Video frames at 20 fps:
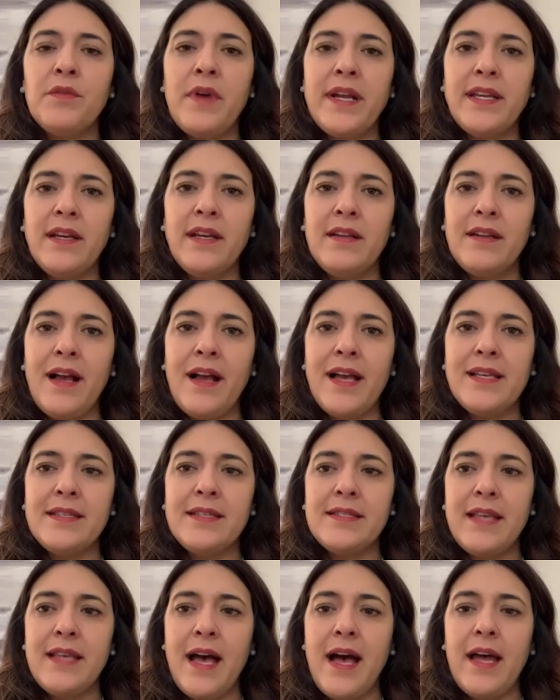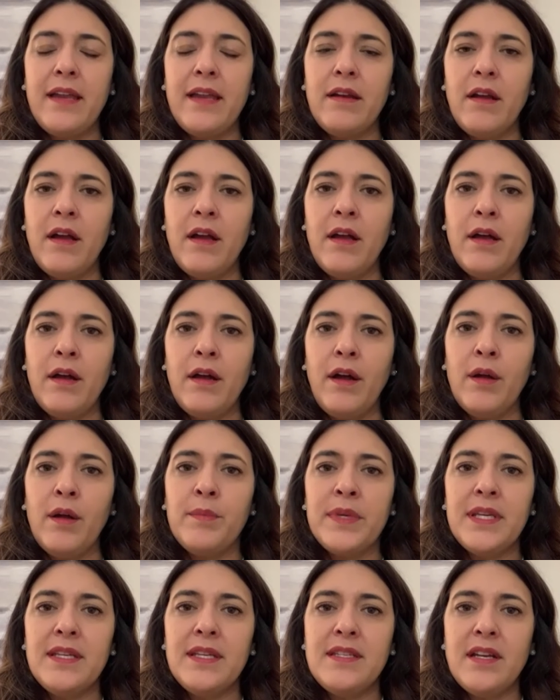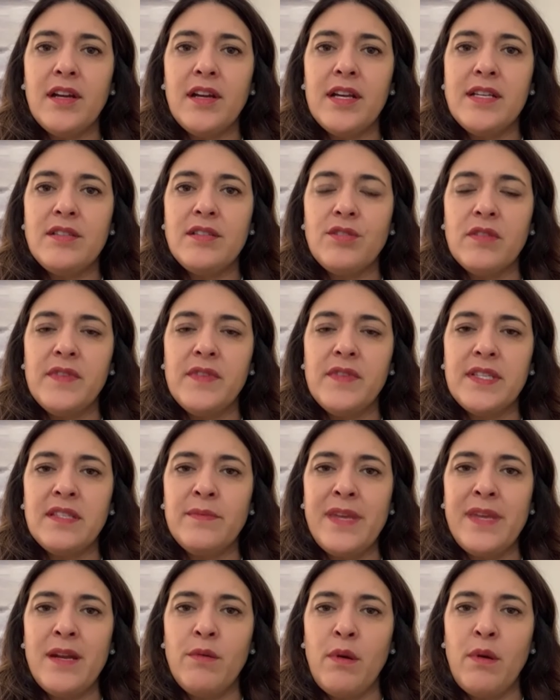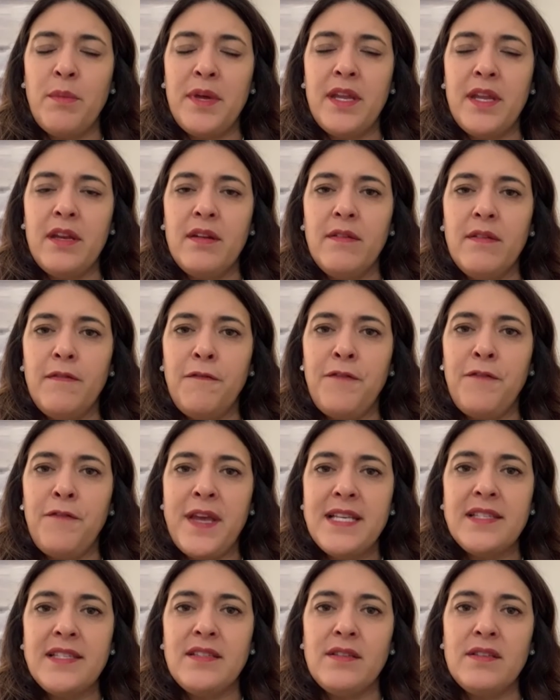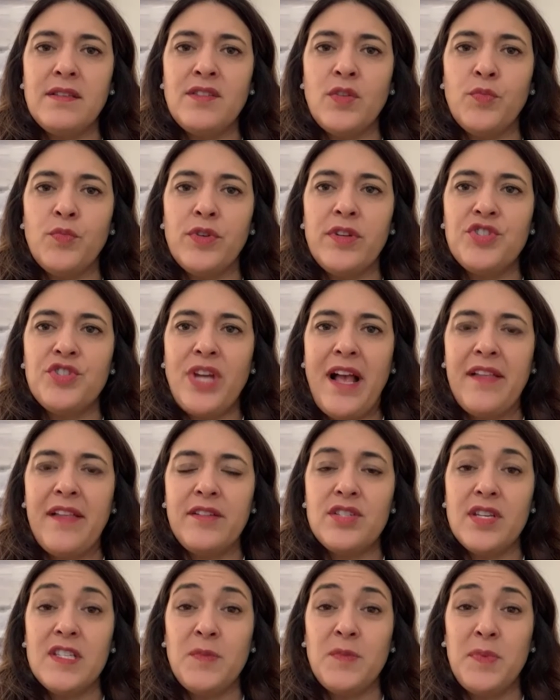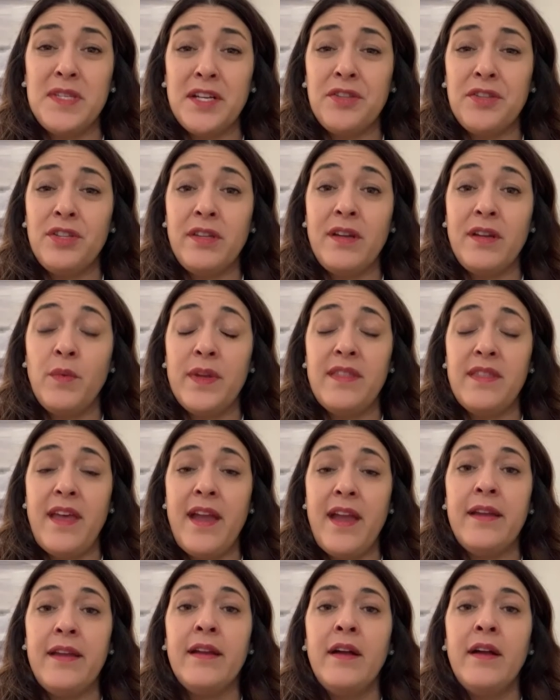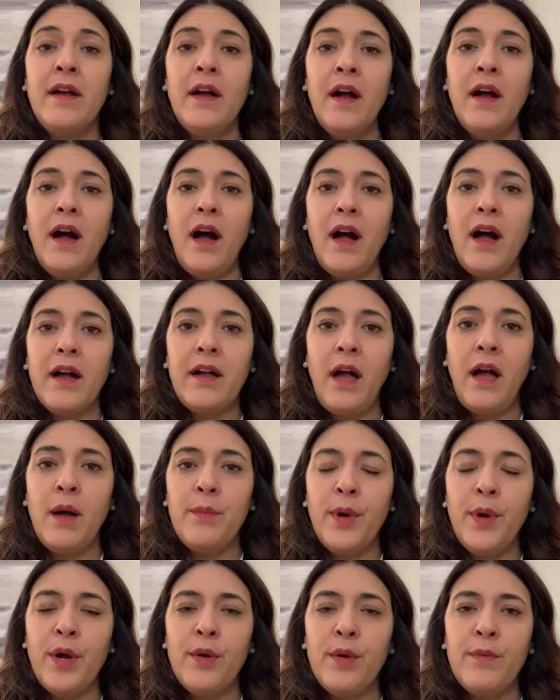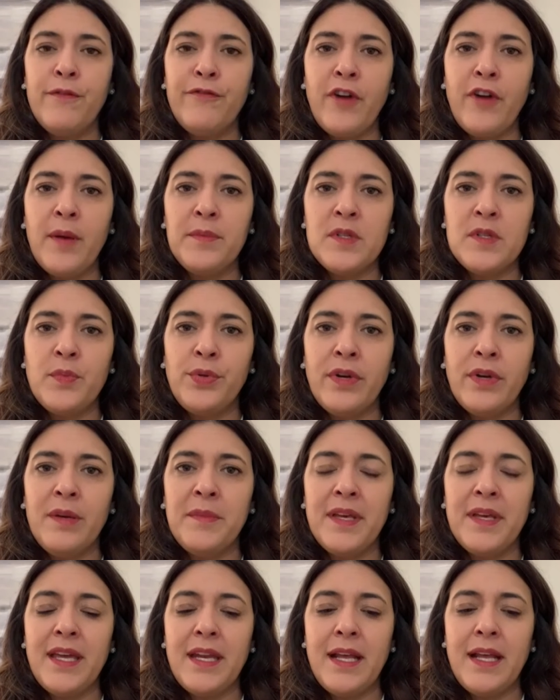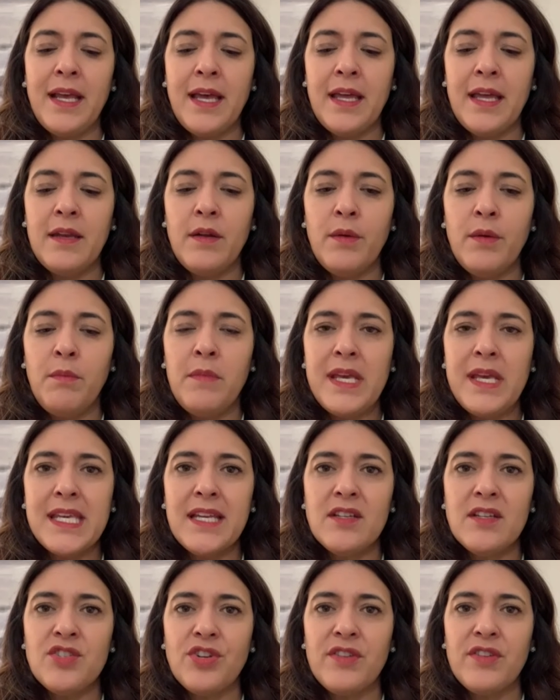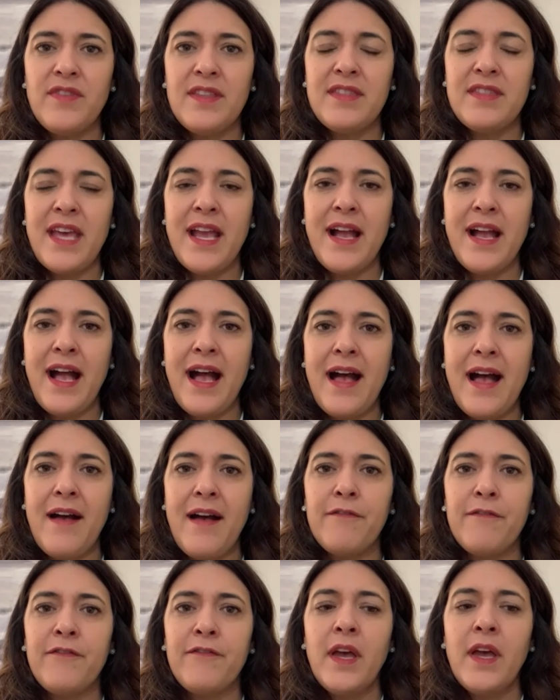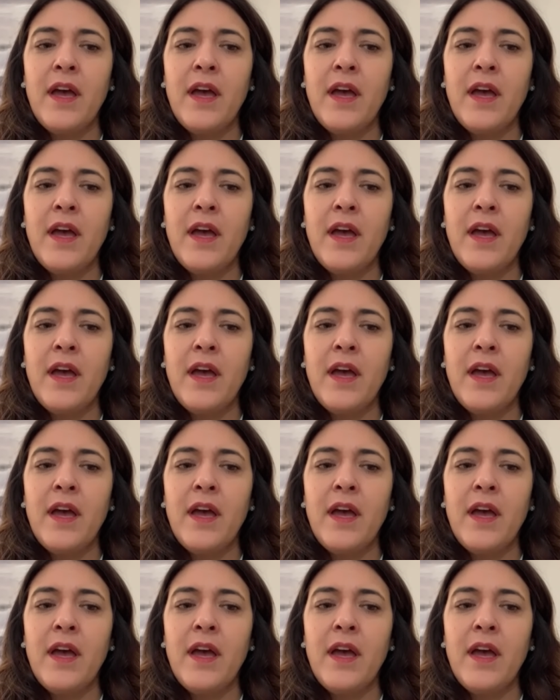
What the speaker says: recognize that our military servicemen and women face some real challenges, particularly when they come home from deployment, and making sure that they have